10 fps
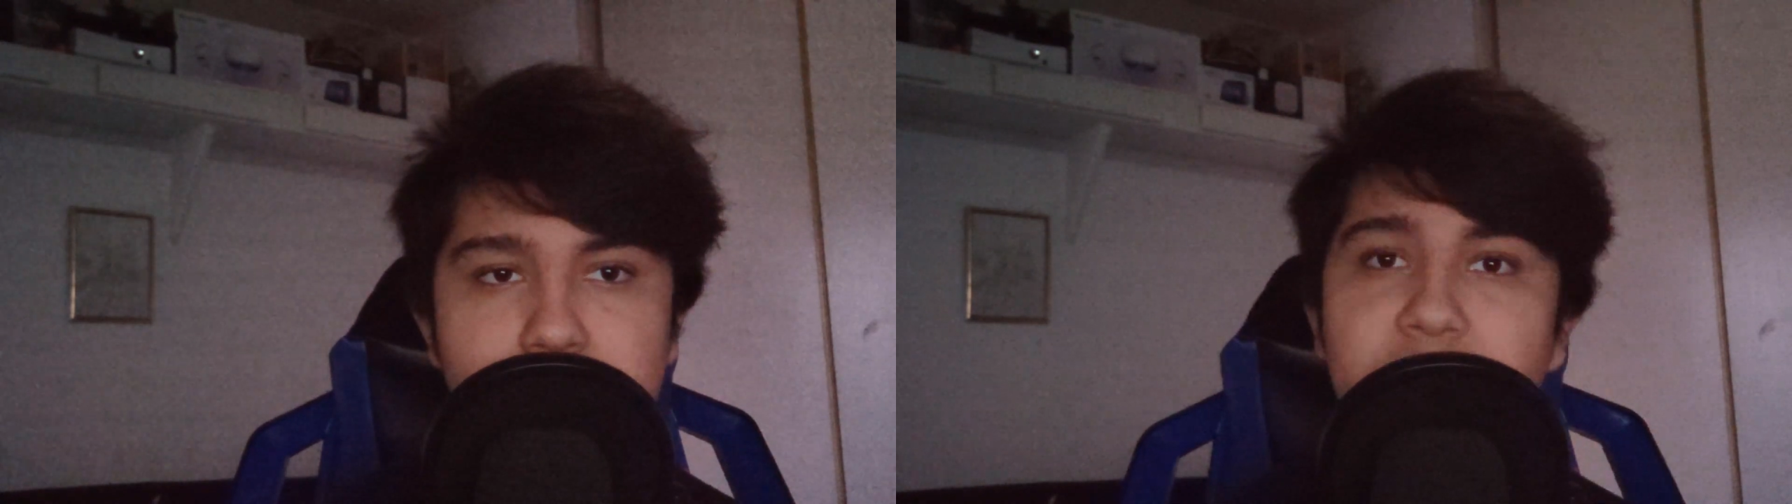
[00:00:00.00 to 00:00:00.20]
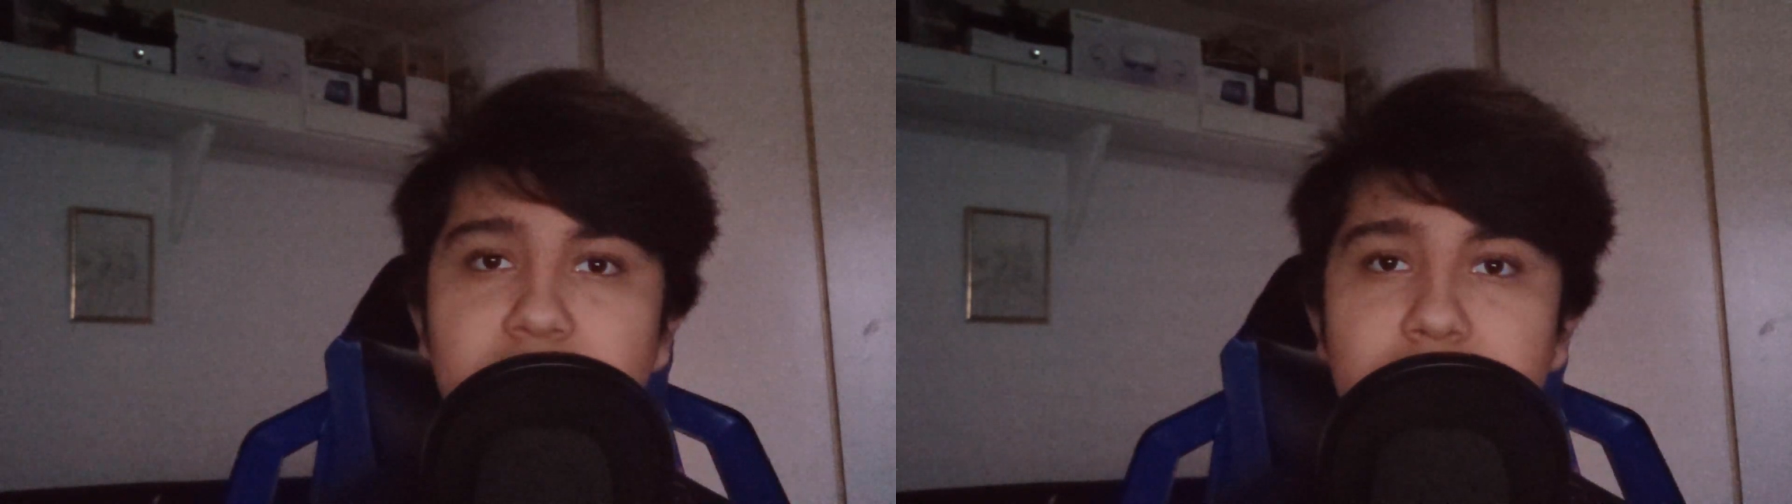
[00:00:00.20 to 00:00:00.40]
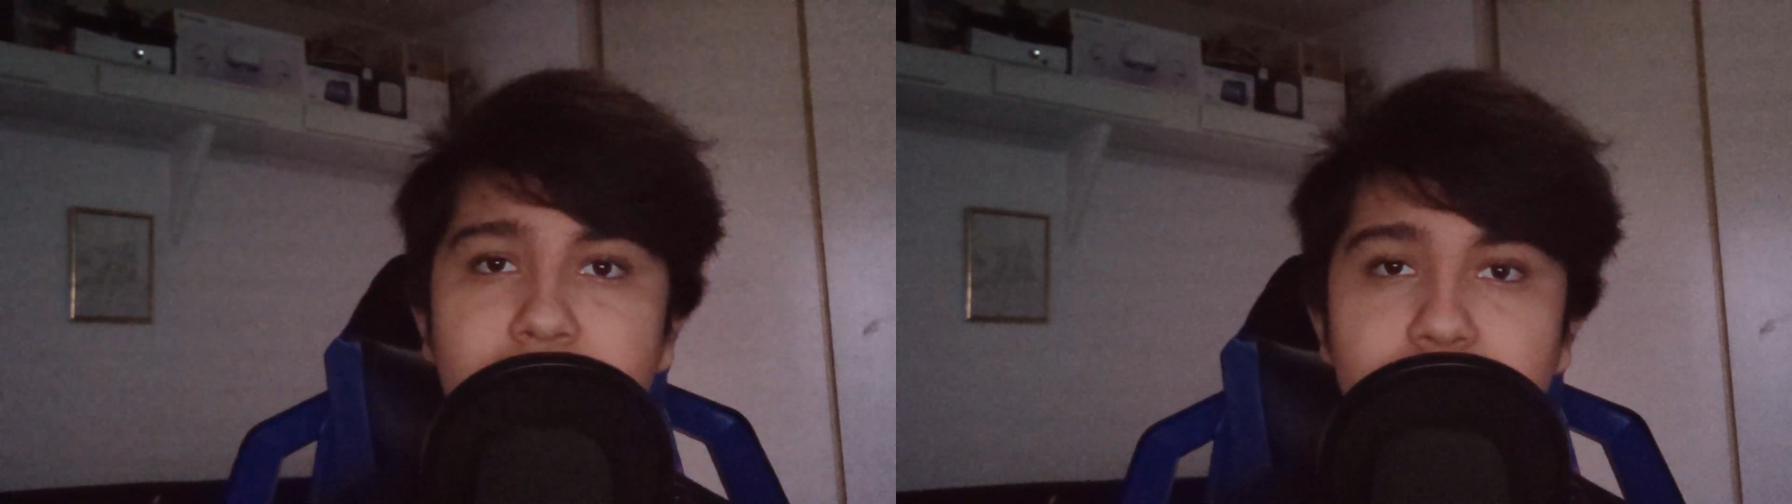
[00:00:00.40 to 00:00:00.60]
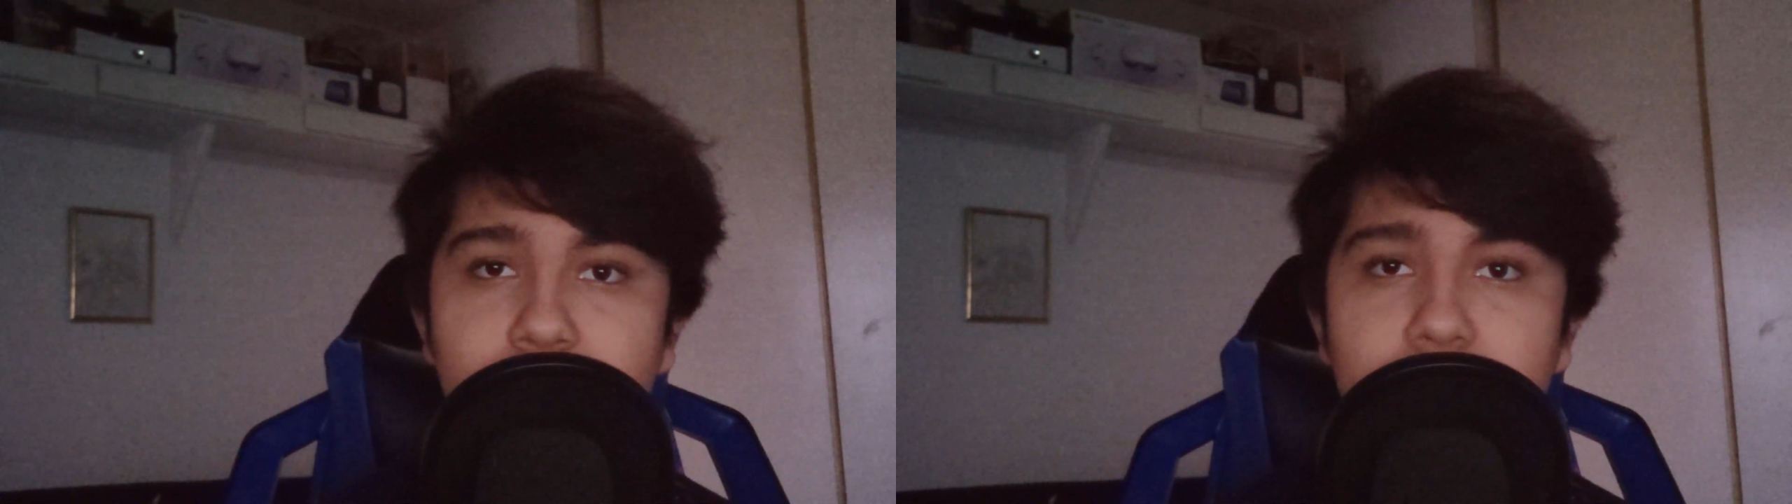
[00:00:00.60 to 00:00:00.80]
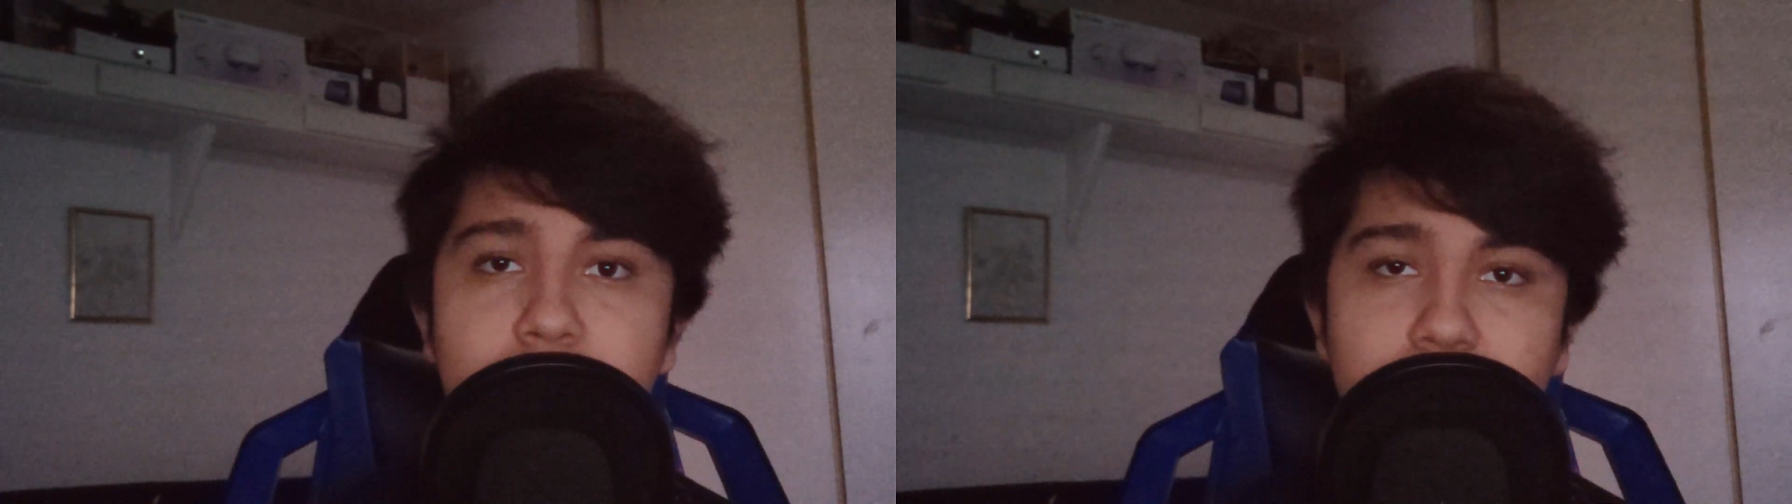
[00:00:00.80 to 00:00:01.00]
Combine
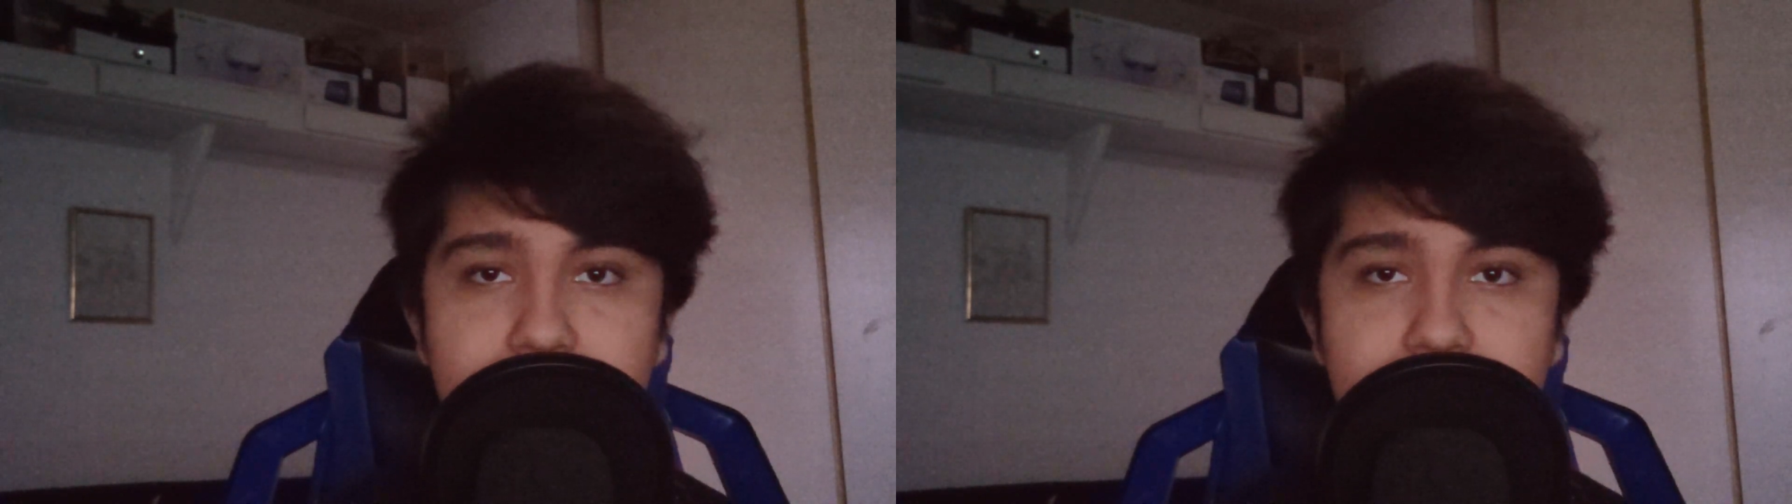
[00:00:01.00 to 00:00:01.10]
all of